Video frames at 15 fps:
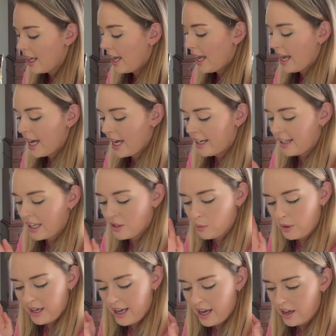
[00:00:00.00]
And that's
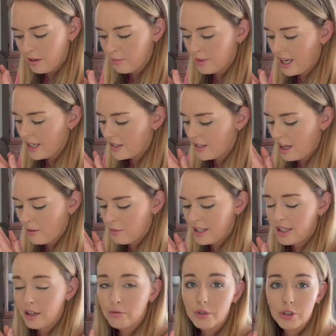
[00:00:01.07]
where I had them last time, and
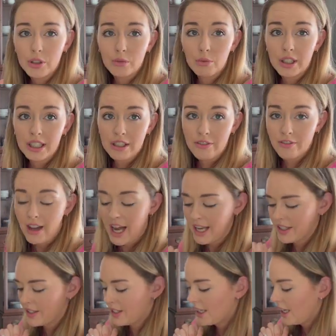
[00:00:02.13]
they rooted really
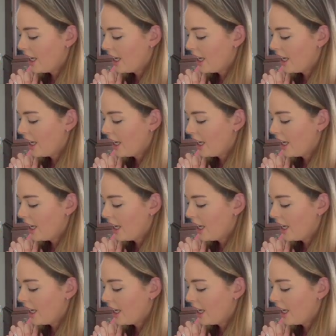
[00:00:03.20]
fast.